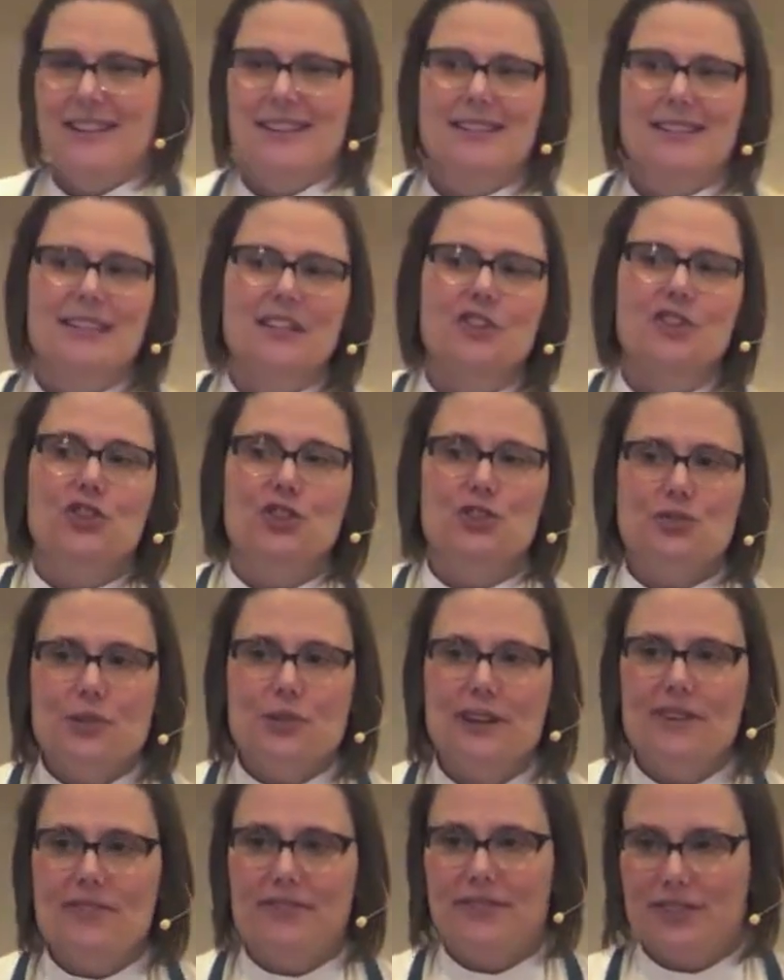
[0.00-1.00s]
into
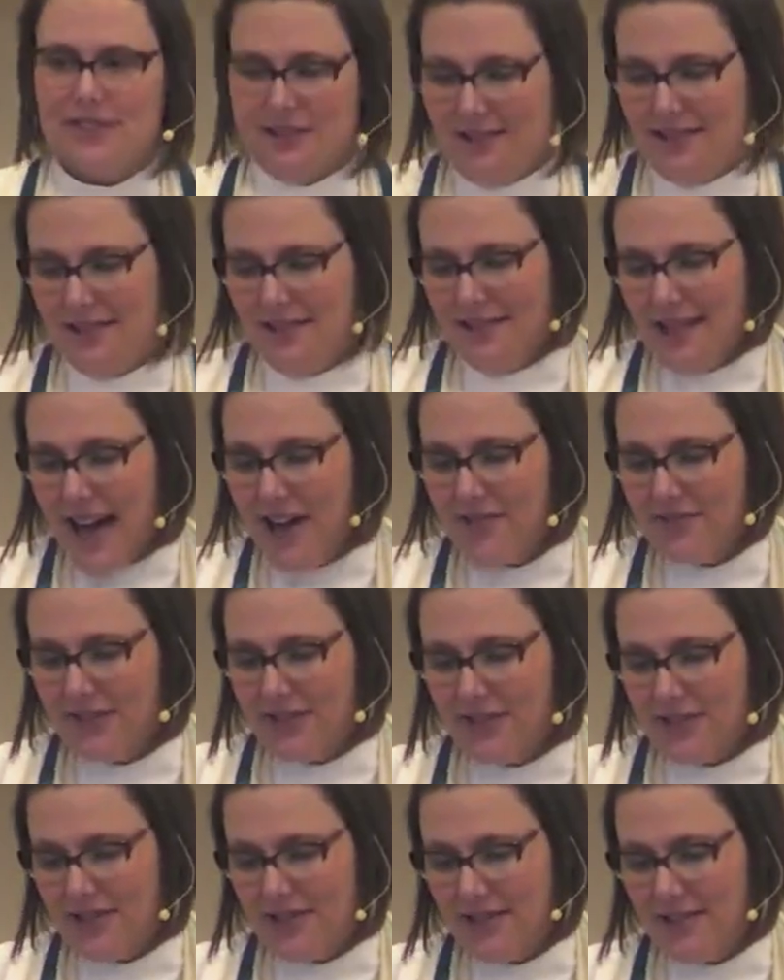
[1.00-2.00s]
joyful
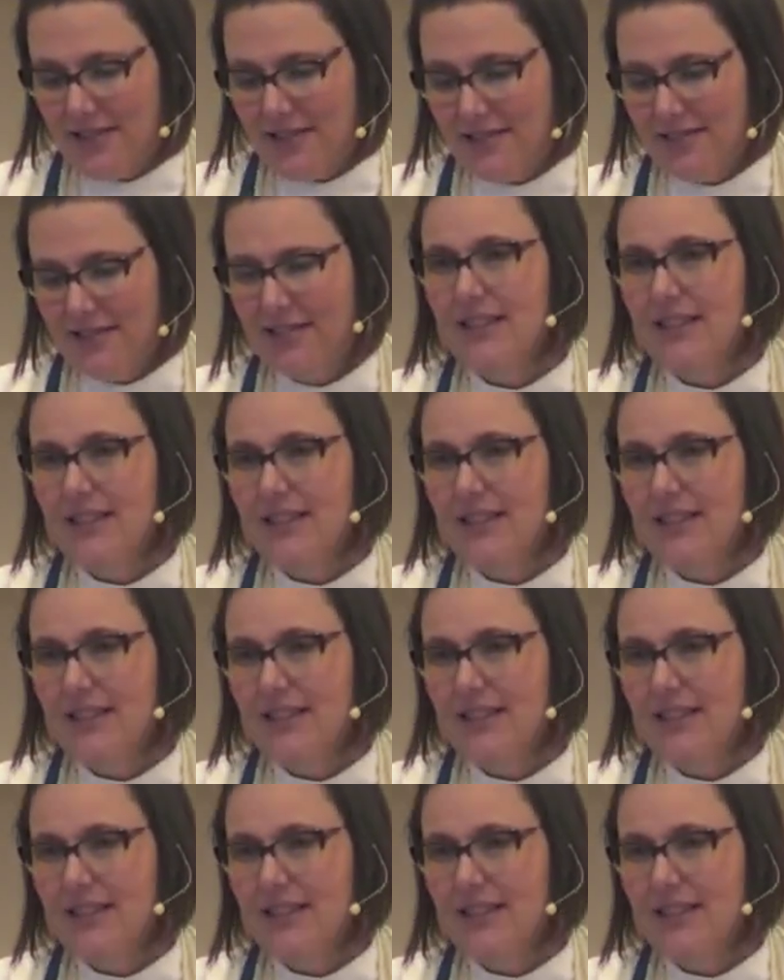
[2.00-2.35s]
laughter